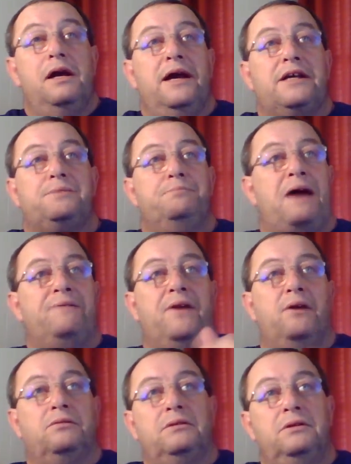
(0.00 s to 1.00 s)
that's my
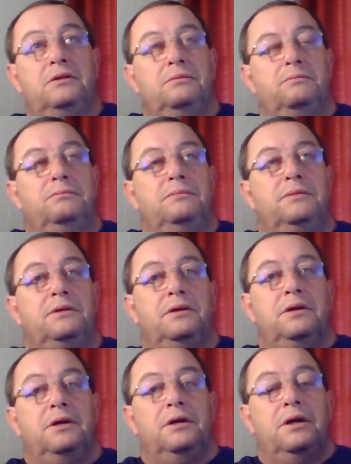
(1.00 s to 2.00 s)
phone.
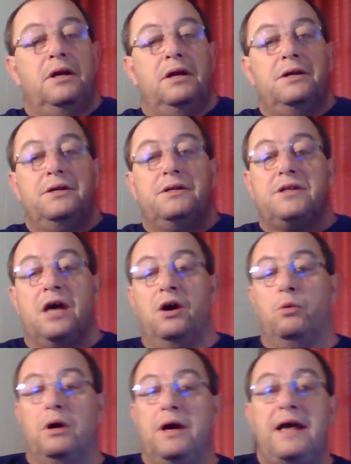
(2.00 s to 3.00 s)

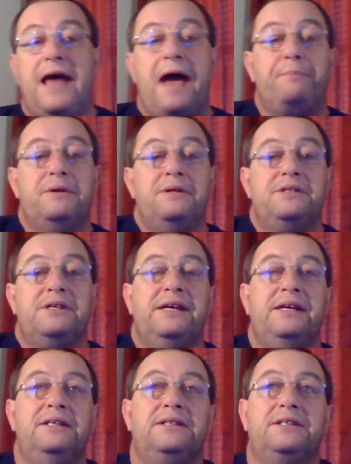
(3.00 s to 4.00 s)
So what happens
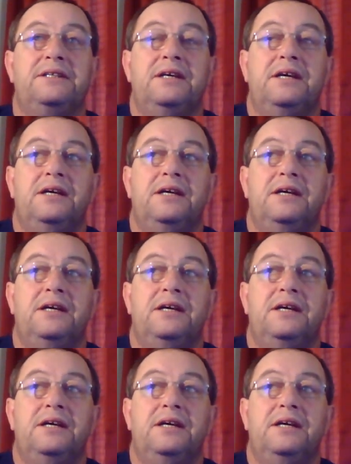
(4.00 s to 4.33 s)
is